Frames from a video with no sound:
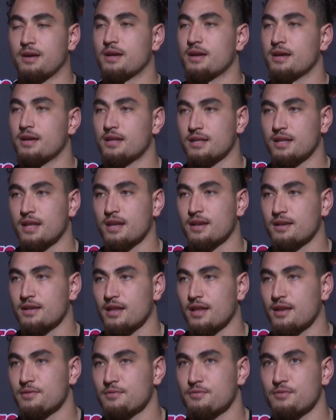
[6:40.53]
A
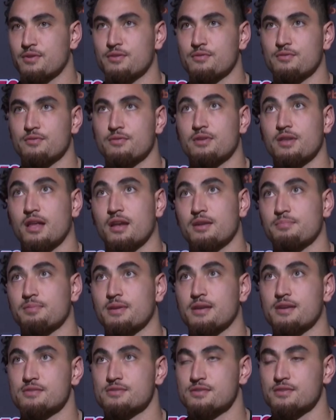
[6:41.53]
lot of
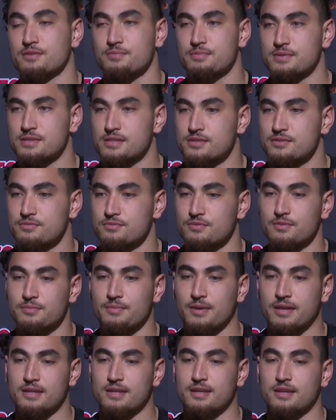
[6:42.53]
players in the position room,
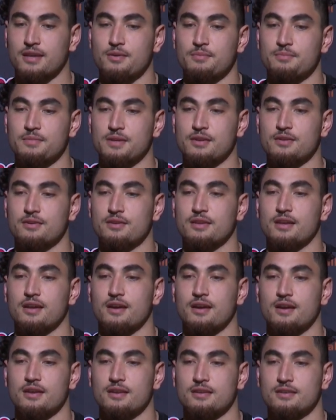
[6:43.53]
I think, helped me early
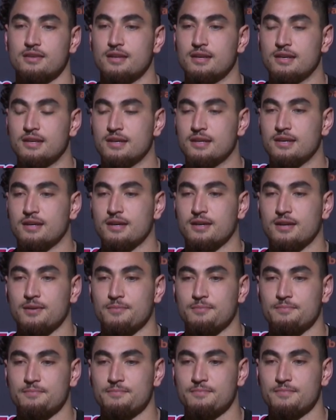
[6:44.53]
on.
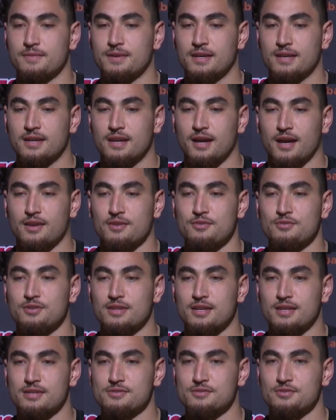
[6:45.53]
I knew
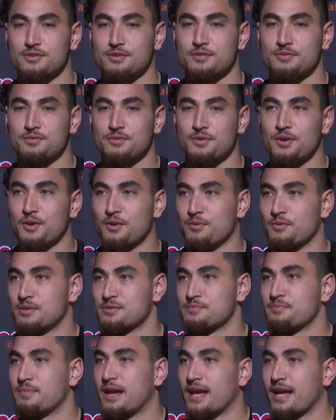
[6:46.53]
the injury was
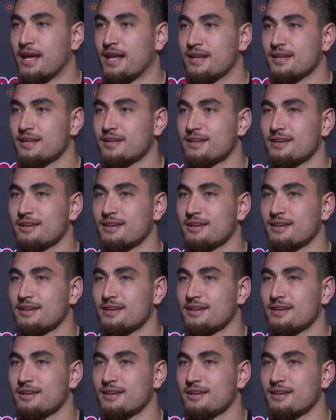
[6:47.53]
bad,